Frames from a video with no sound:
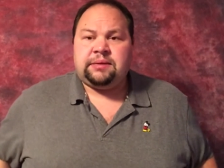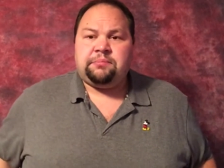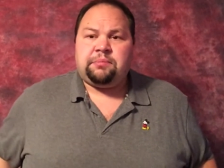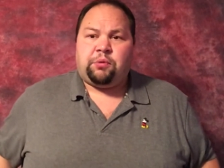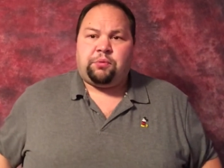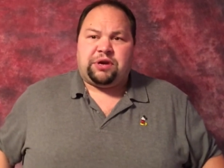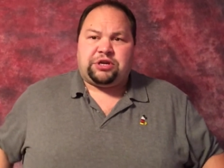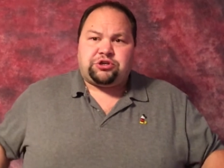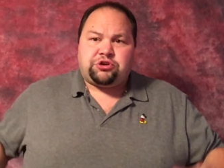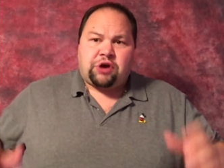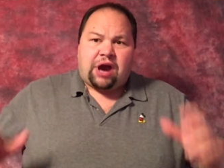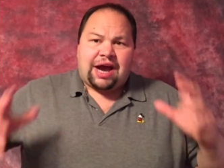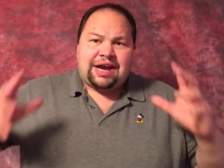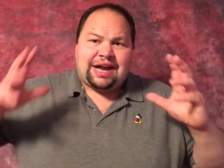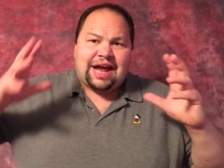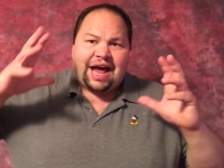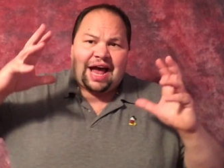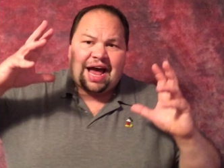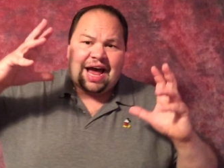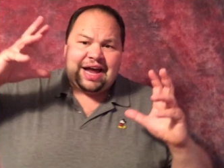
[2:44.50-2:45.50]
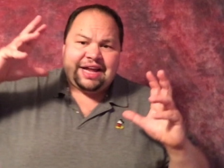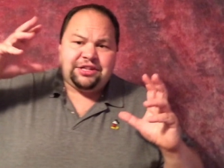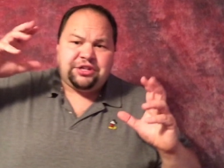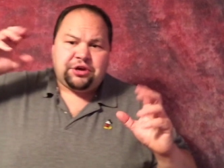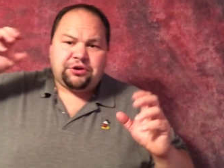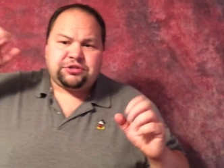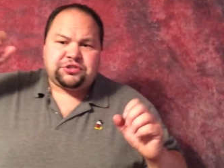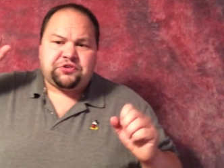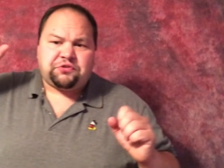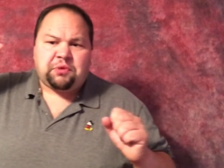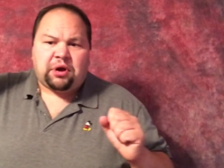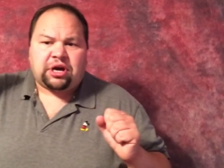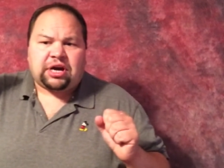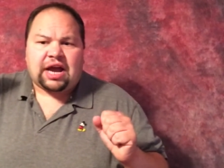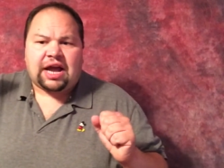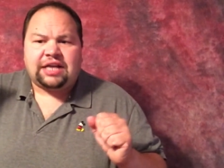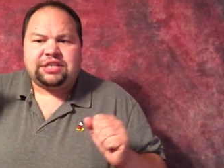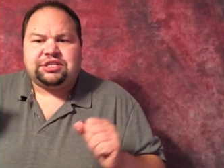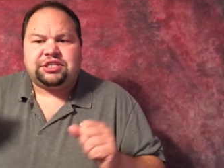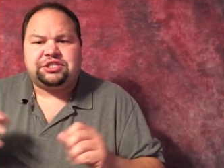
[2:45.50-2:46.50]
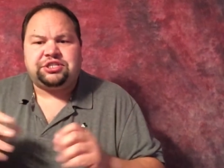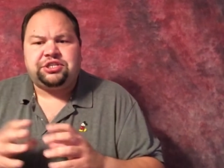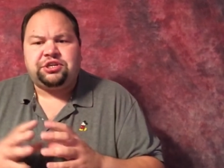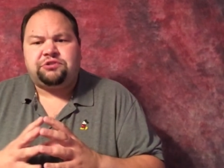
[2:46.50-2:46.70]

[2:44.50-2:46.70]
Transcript: But we try to hide those from our conscience.